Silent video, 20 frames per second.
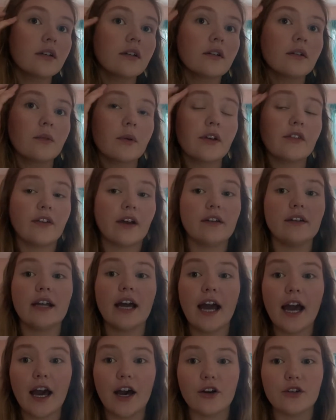we found a
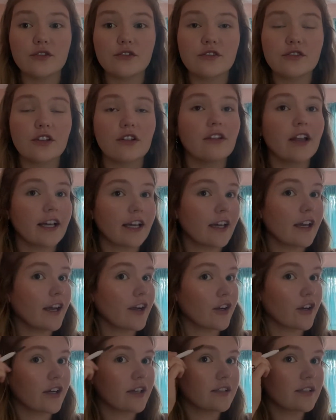house. So like
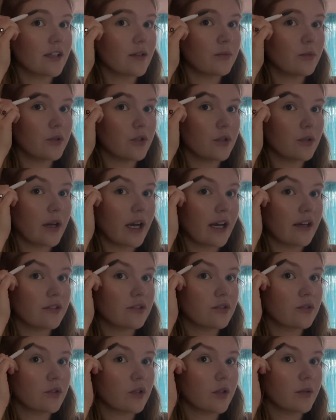Aarika said, we'll do a house
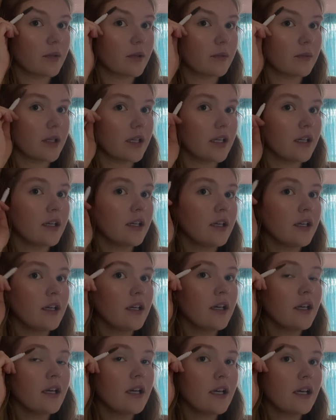tour when we
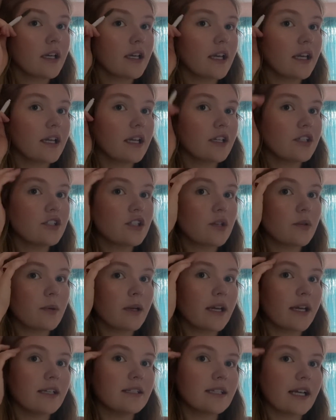get into
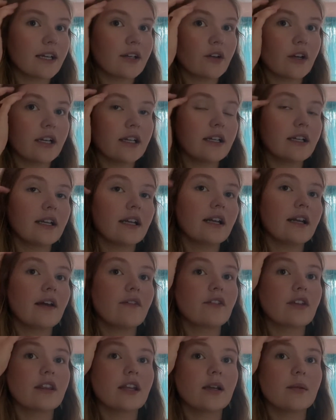it and decorate it and
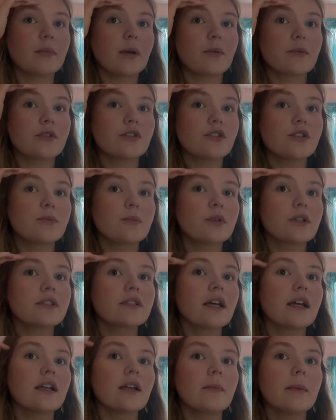everything, but we're super
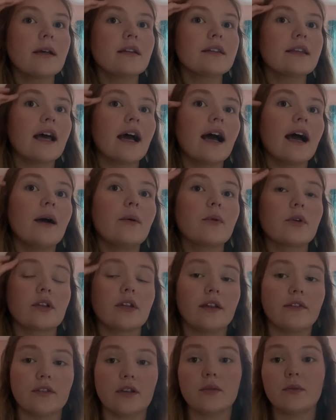excited about that. We're
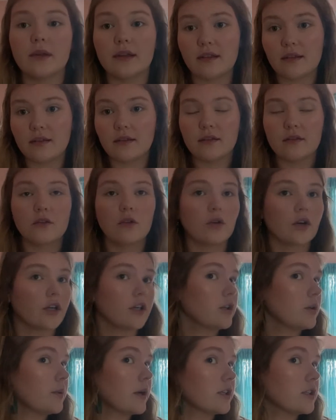living with Lauren,
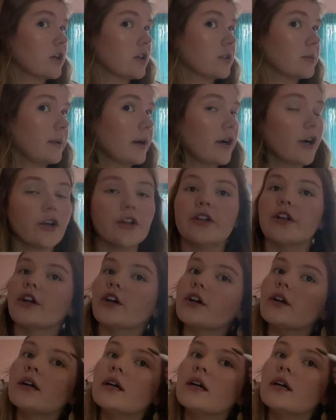who I talked about earlier.